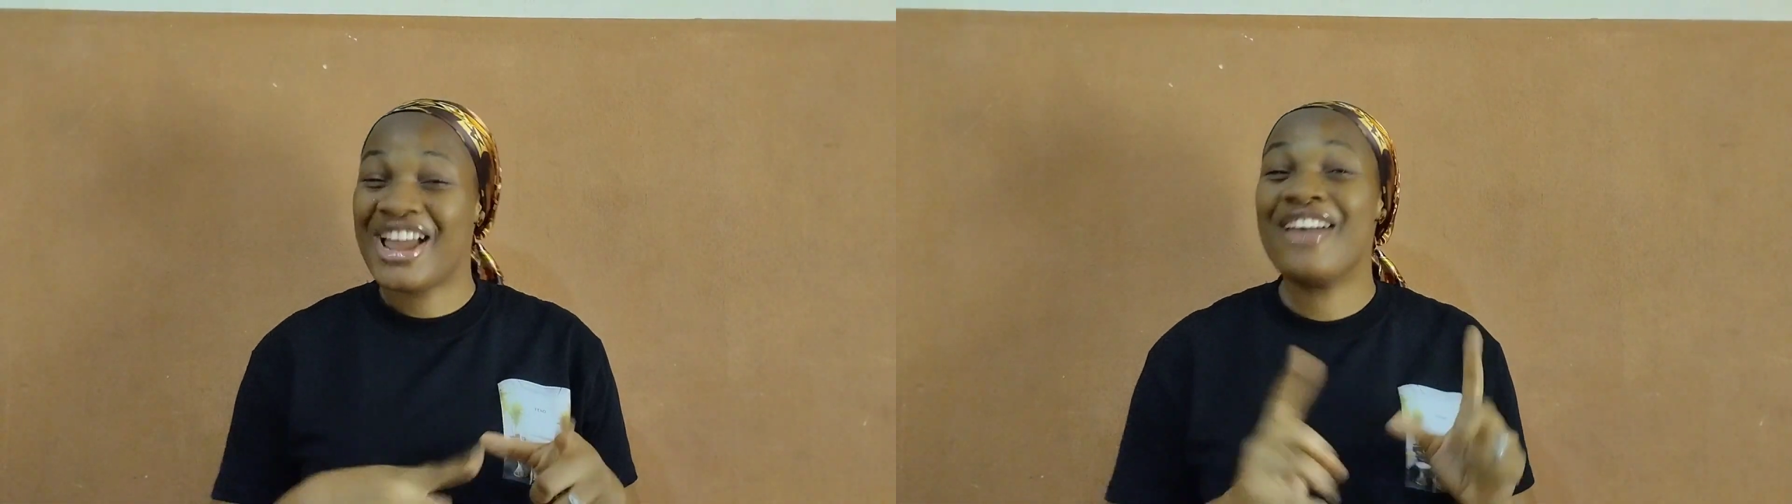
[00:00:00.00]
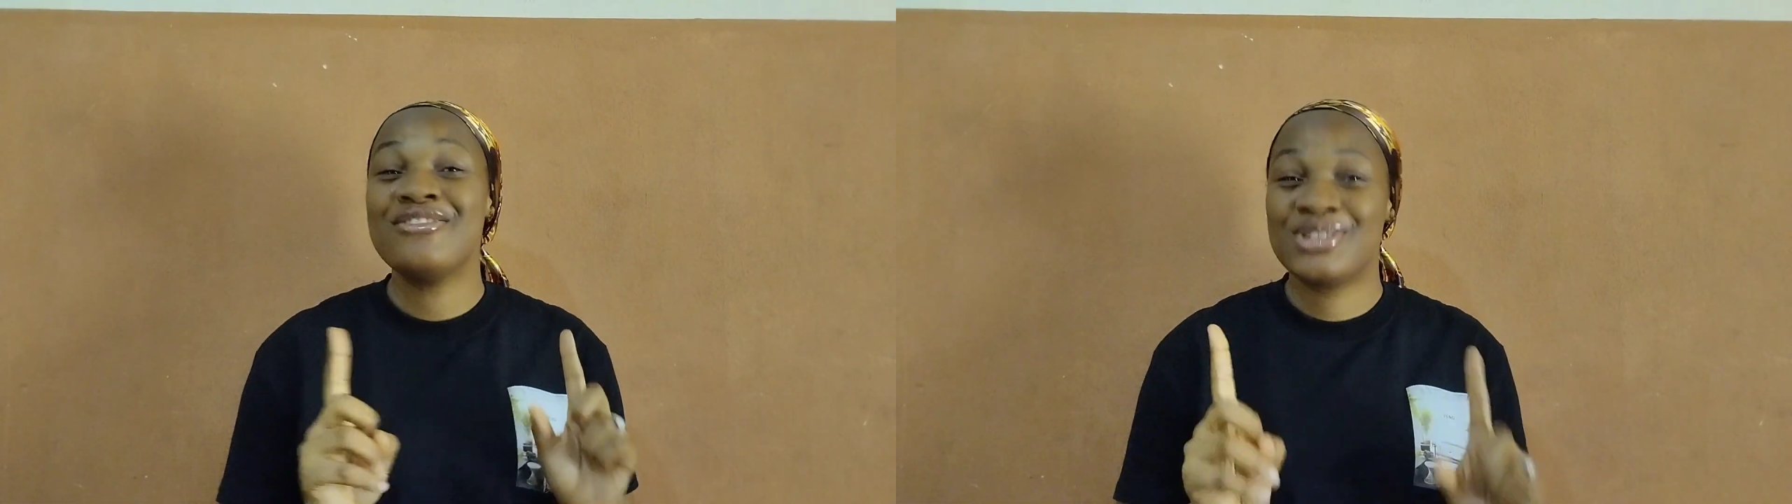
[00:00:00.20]

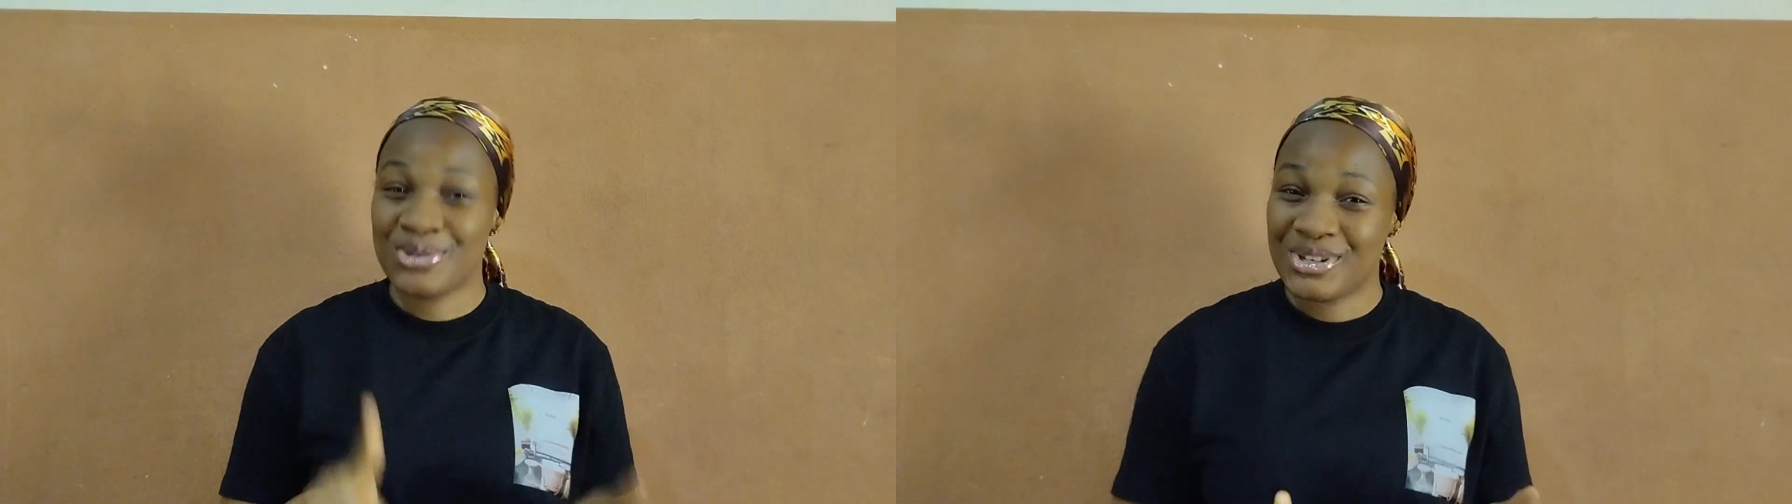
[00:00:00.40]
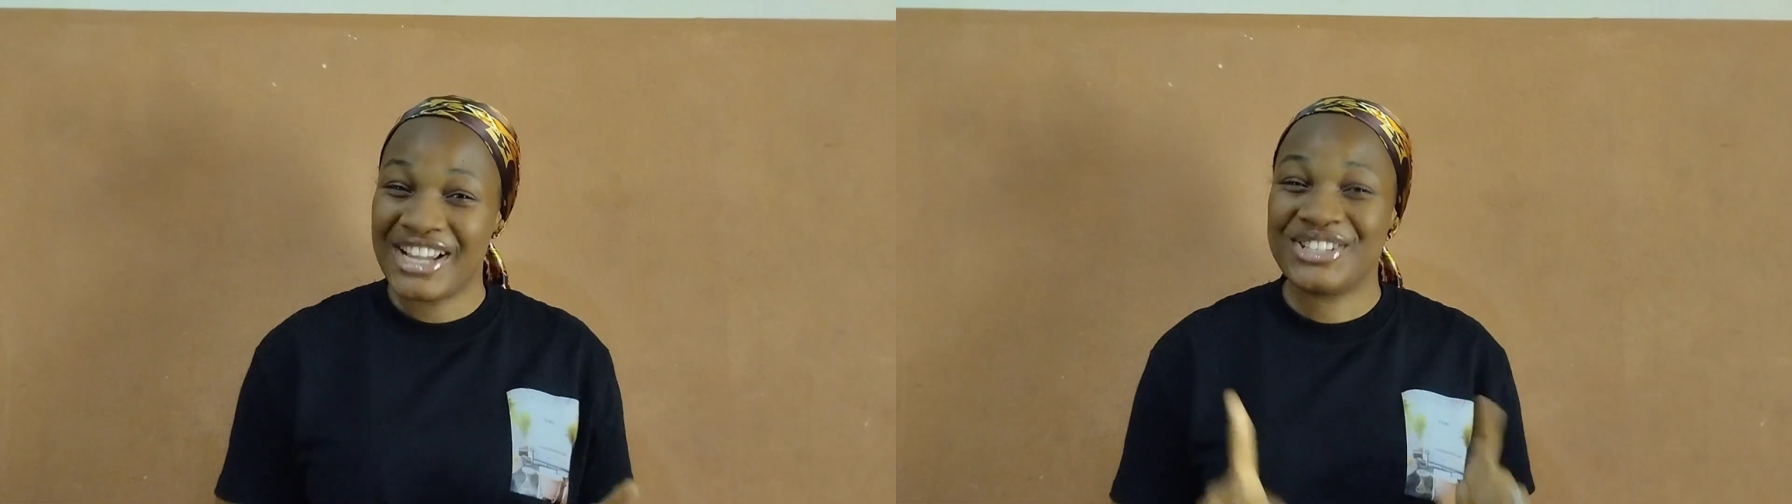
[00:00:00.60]
I
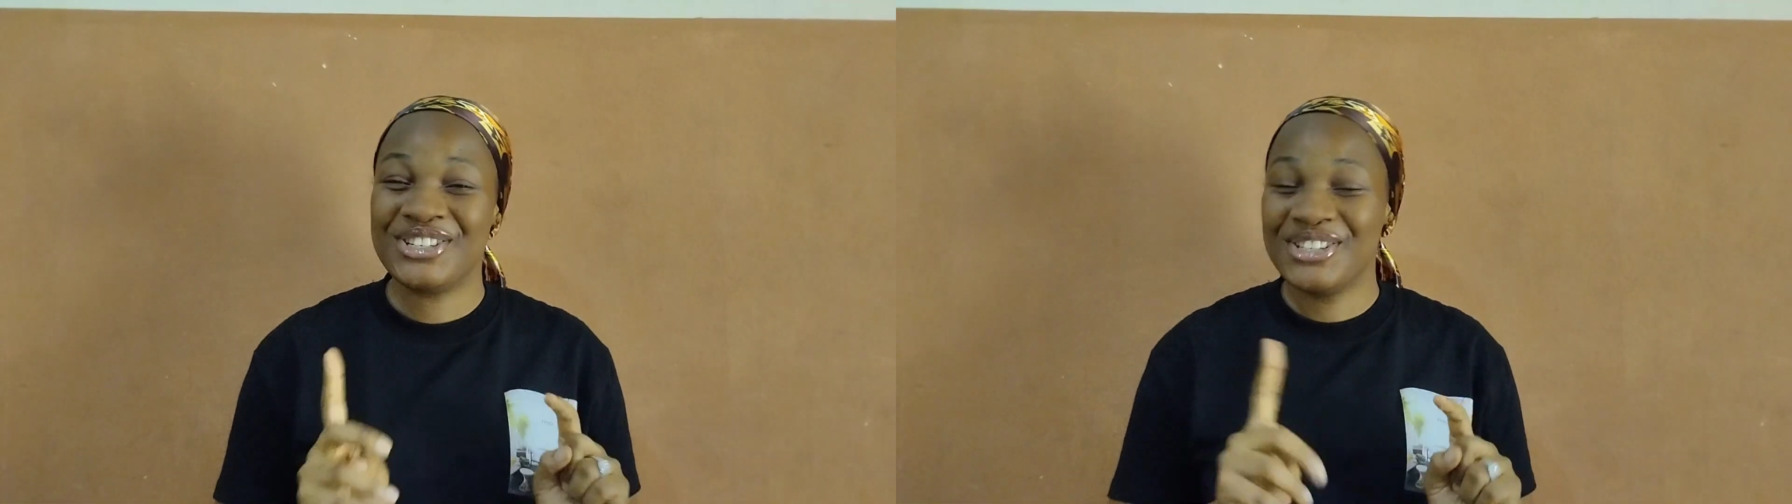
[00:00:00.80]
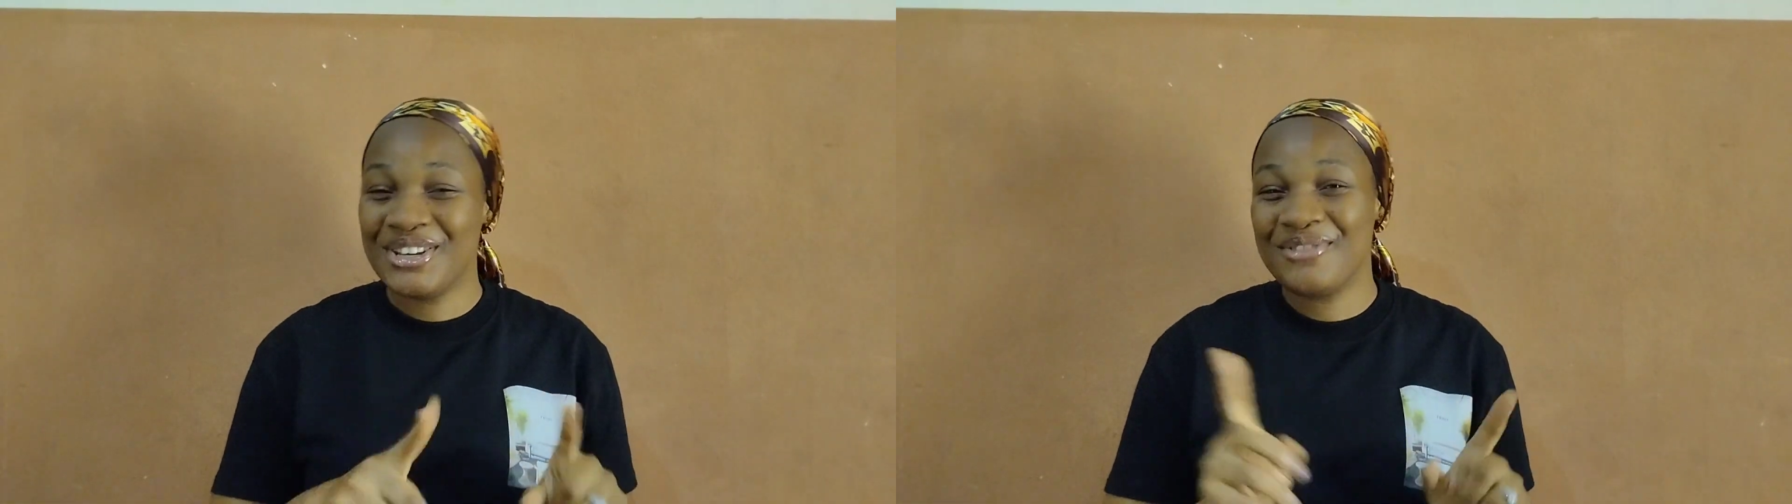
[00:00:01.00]
saw that
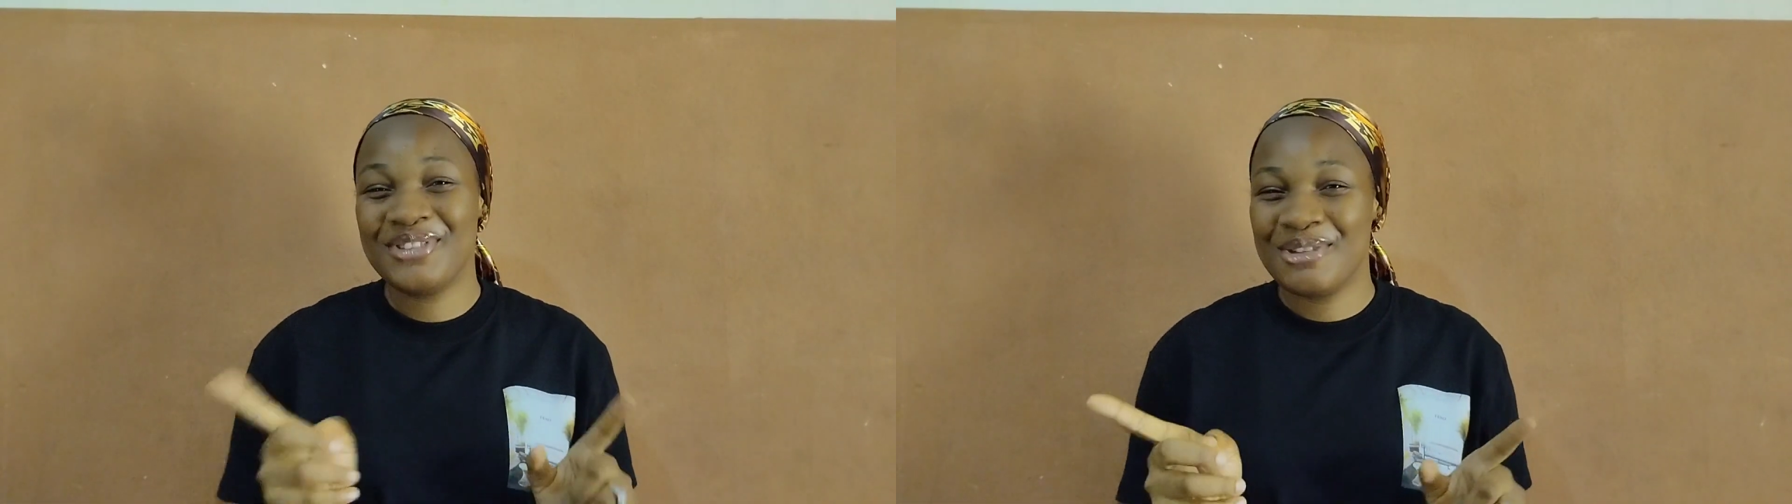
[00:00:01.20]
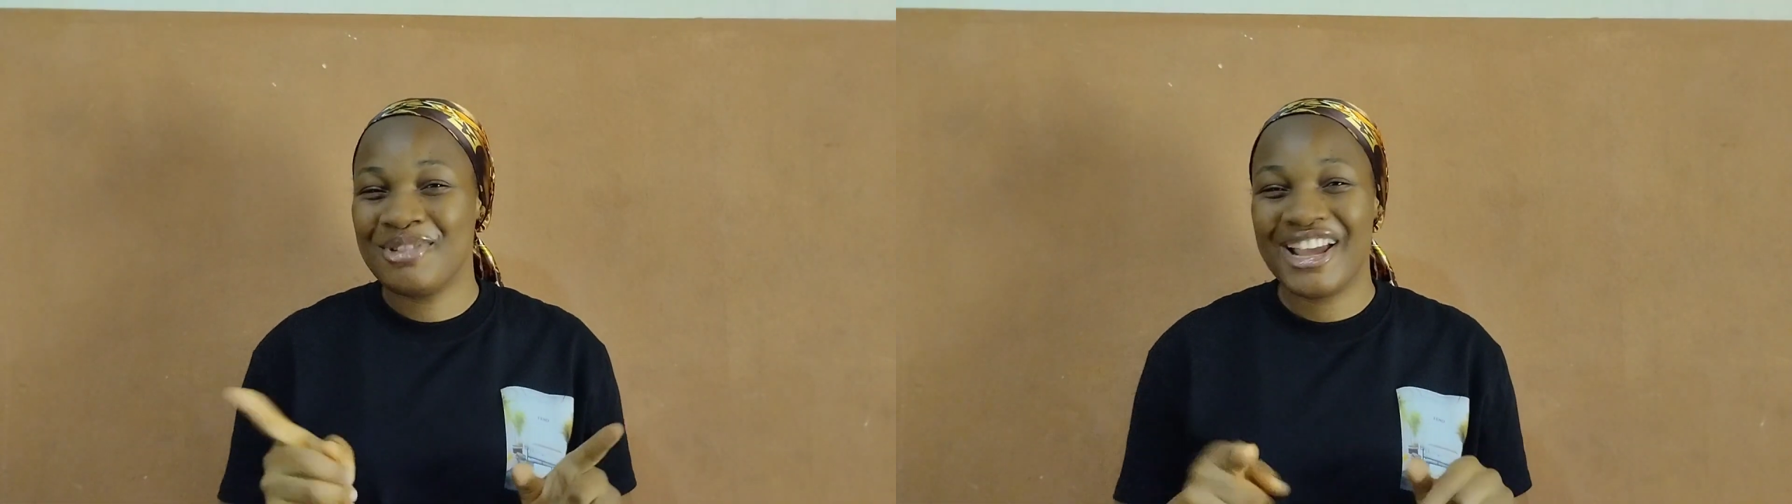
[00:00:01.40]
she gave
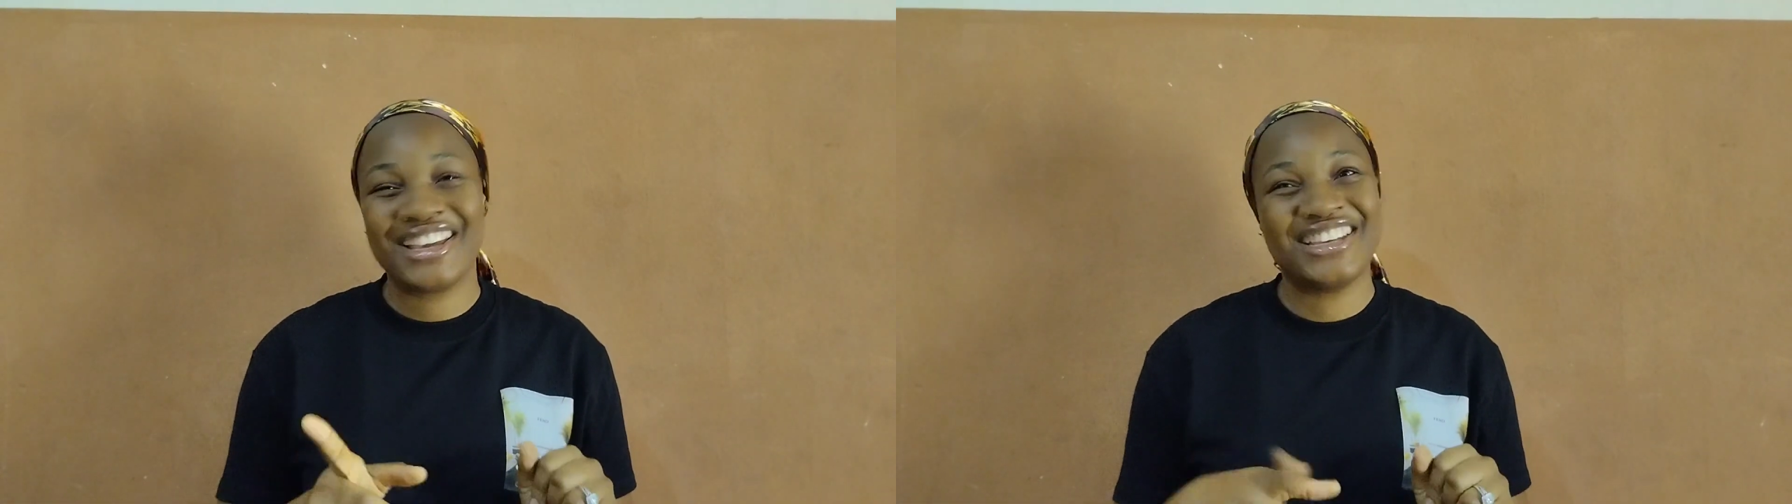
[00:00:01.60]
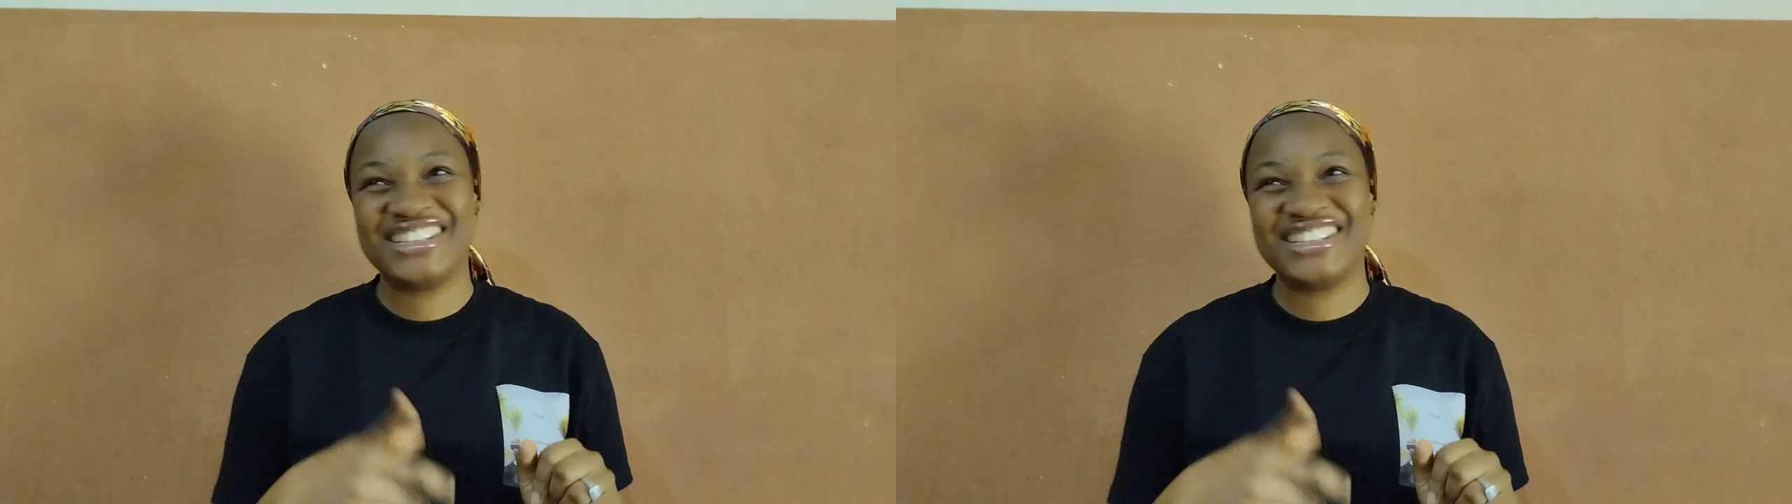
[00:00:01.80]
him like